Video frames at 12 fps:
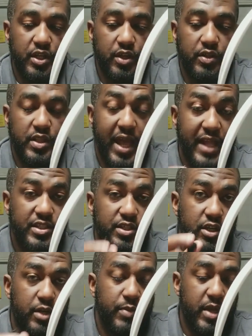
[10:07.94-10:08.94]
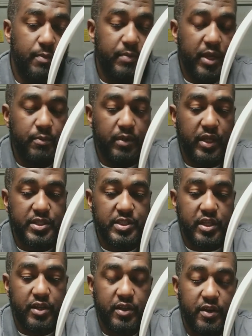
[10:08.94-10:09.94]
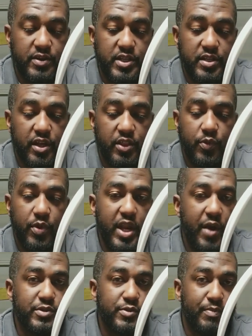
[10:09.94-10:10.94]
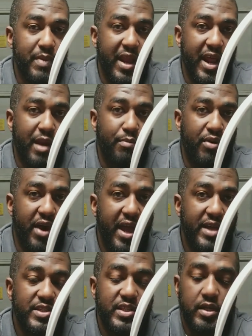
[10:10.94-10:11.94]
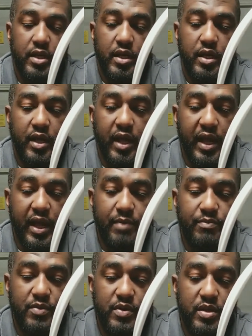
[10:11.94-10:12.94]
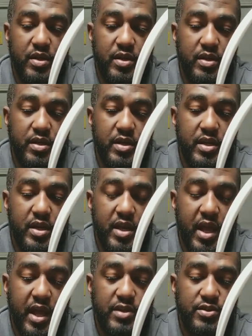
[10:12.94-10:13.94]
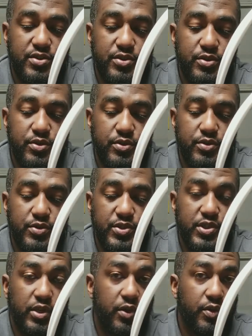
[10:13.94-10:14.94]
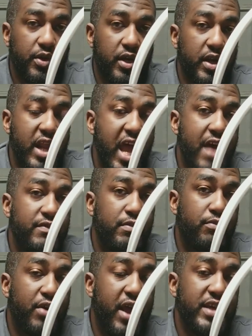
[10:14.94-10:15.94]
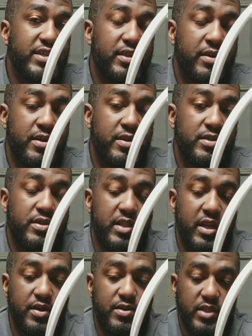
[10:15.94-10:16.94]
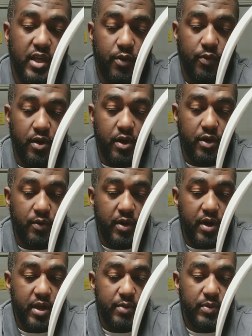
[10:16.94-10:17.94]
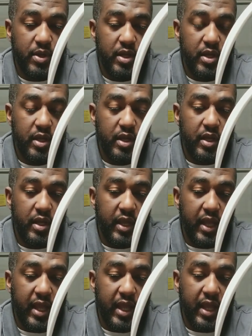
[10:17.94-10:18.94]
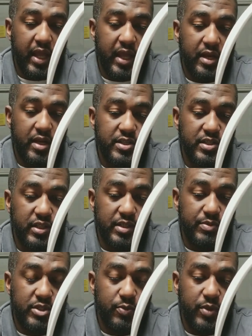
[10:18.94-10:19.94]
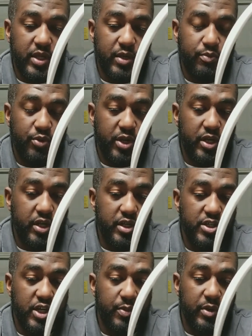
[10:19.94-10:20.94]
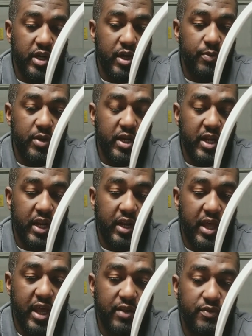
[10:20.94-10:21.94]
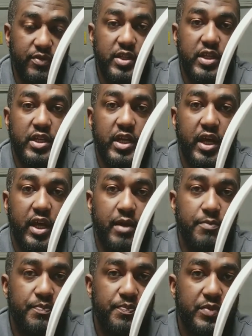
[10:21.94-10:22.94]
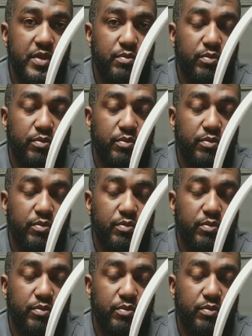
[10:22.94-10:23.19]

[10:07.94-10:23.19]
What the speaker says: So that's going to be a big plus there. There's another one that was made out of brass. I'm not too sold on having brass there near a saltwater aquarium. And this seems to be a pretty good German company that a lot of the